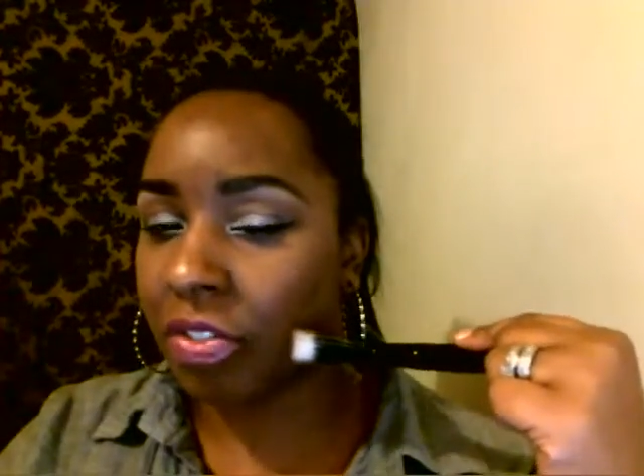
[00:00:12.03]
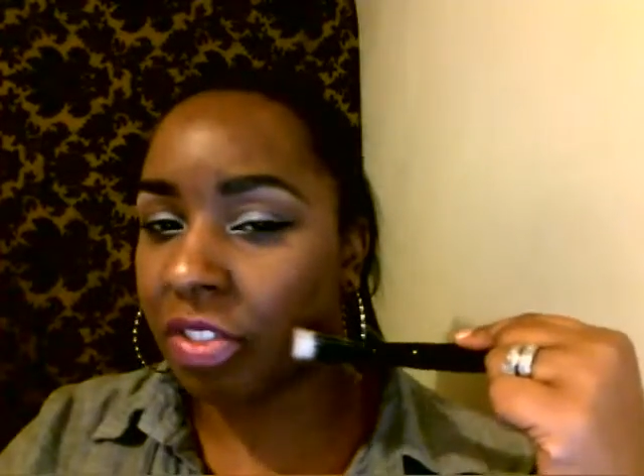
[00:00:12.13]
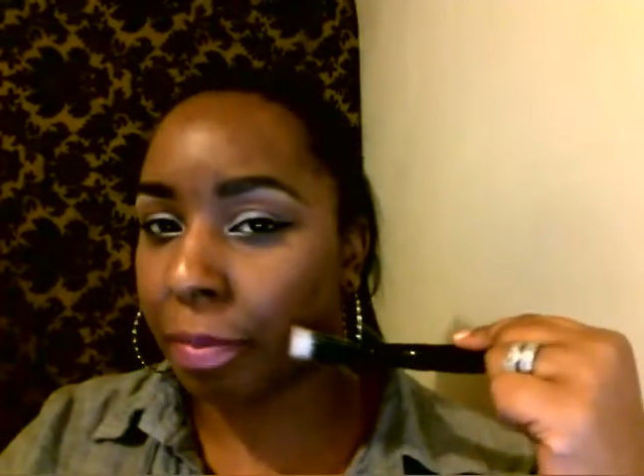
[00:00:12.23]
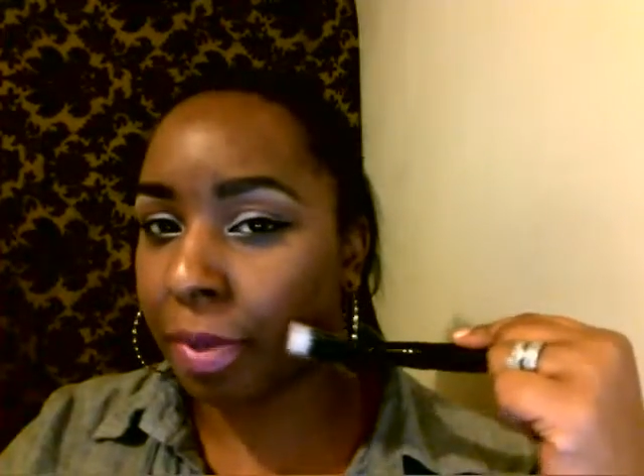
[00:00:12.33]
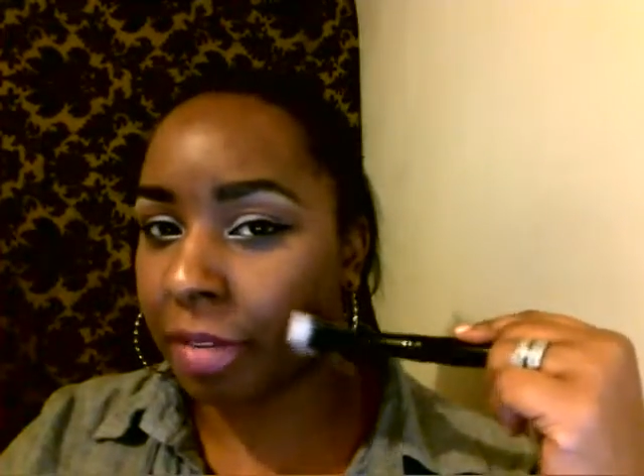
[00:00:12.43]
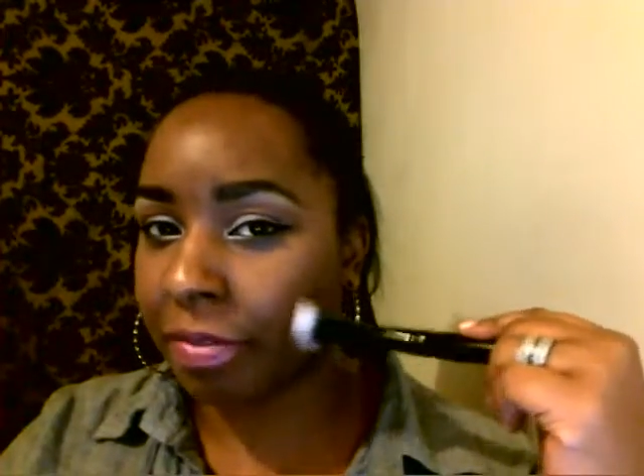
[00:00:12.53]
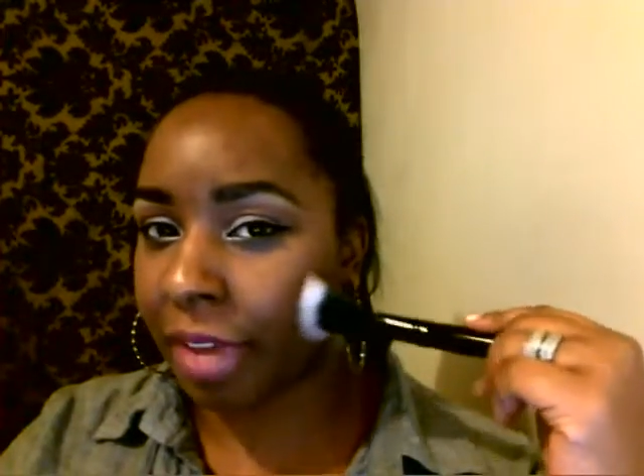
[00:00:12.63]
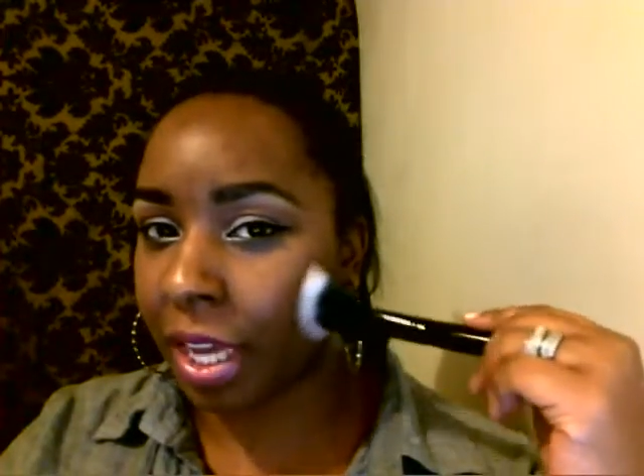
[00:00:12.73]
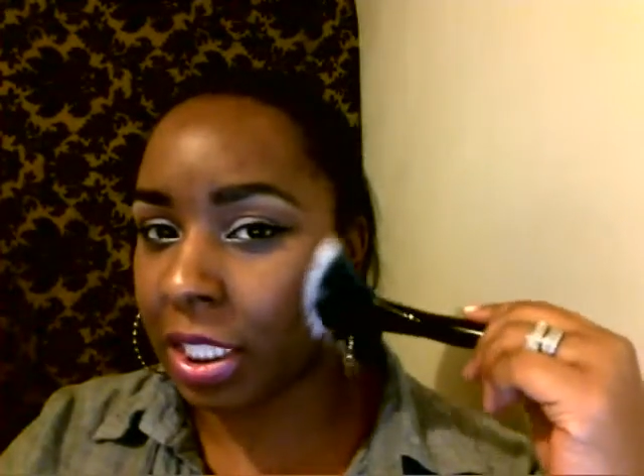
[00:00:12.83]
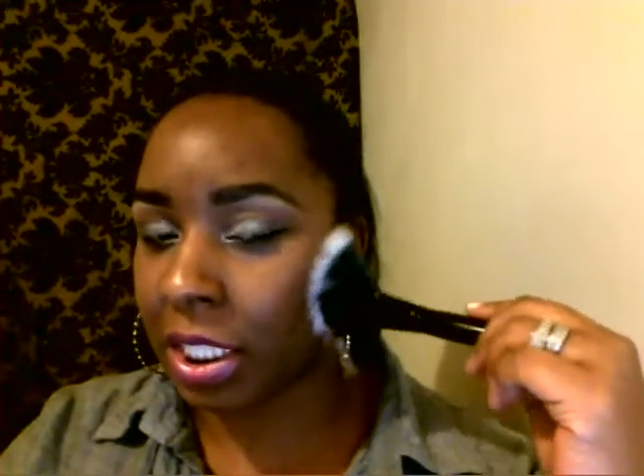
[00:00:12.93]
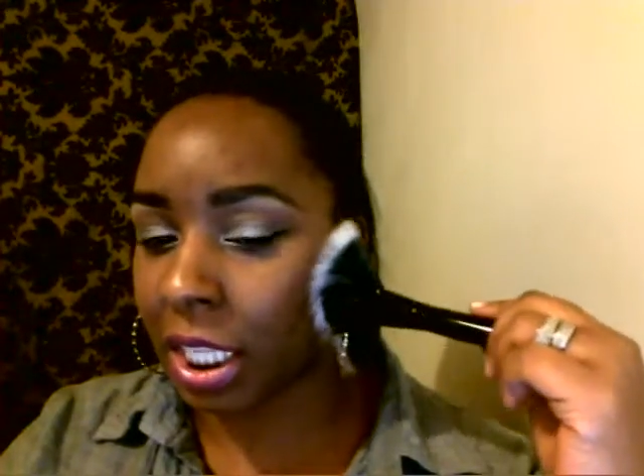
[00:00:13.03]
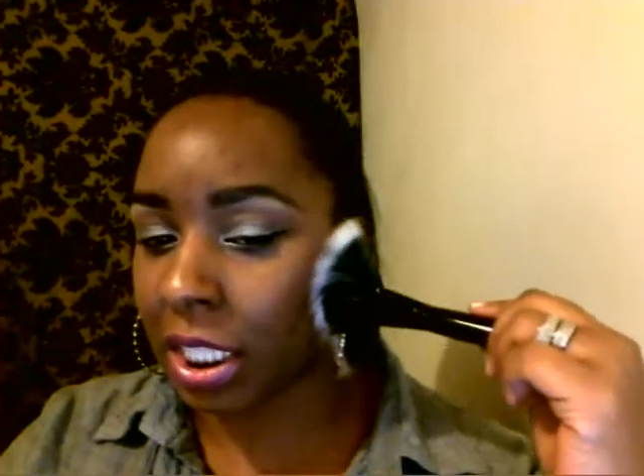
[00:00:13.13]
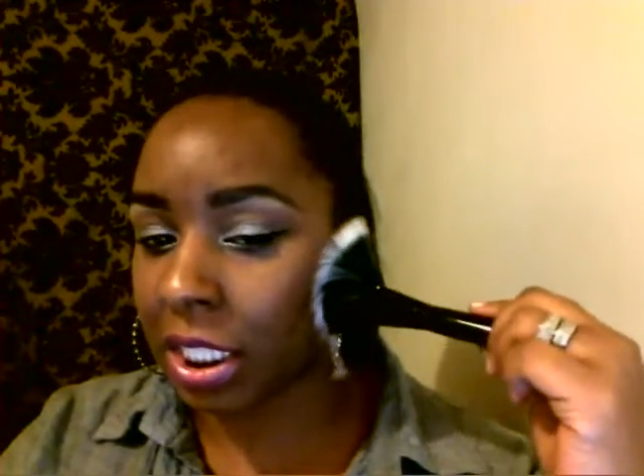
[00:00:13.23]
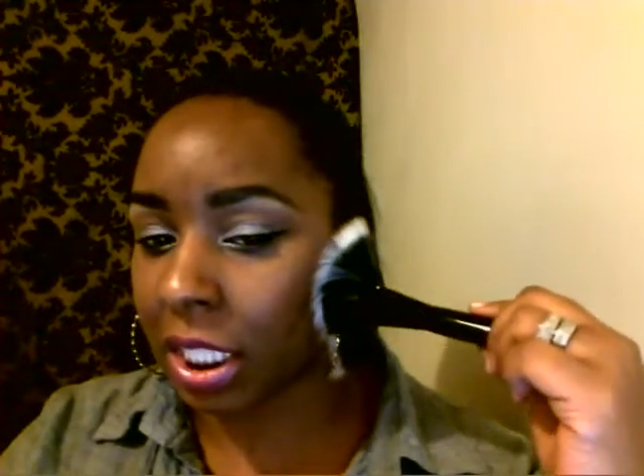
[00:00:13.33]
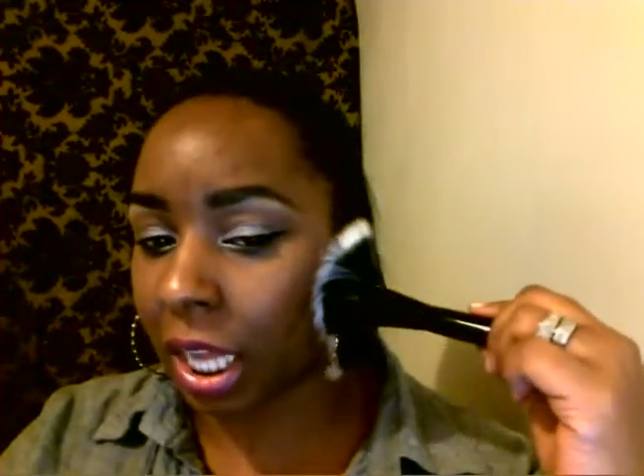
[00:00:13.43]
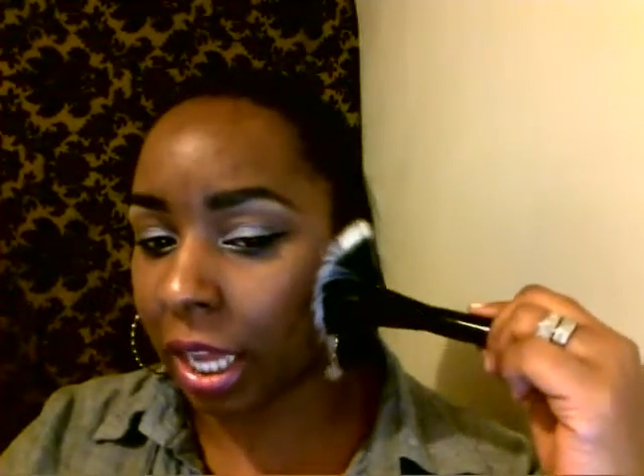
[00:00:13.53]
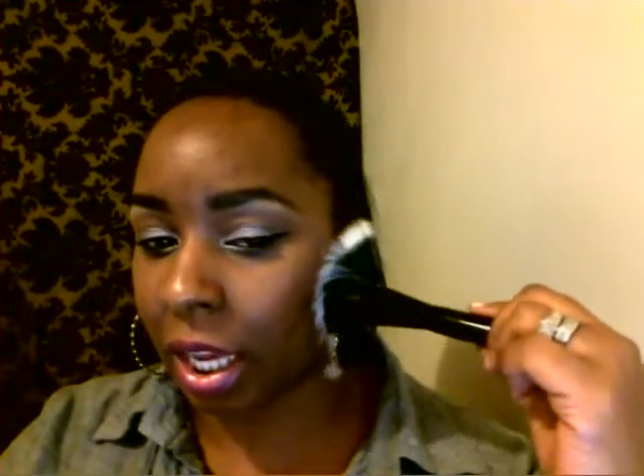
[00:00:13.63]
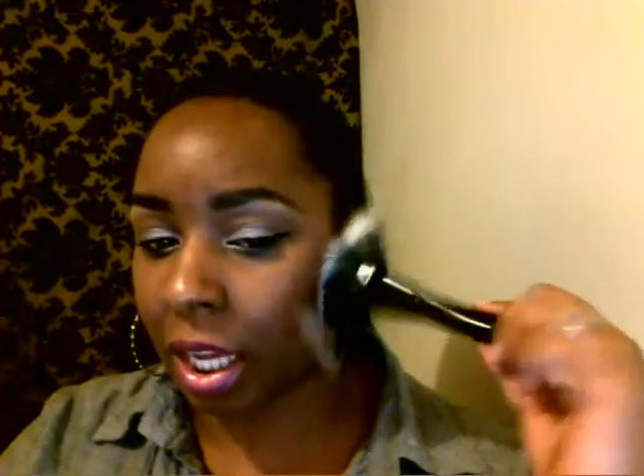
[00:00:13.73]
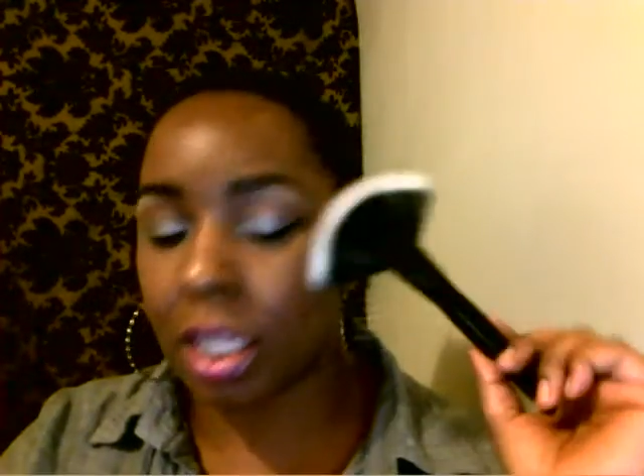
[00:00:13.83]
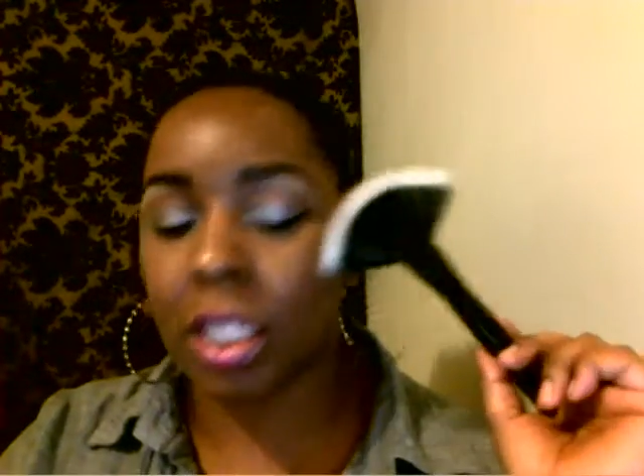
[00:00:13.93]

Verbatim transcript: the Beat Face Slayer.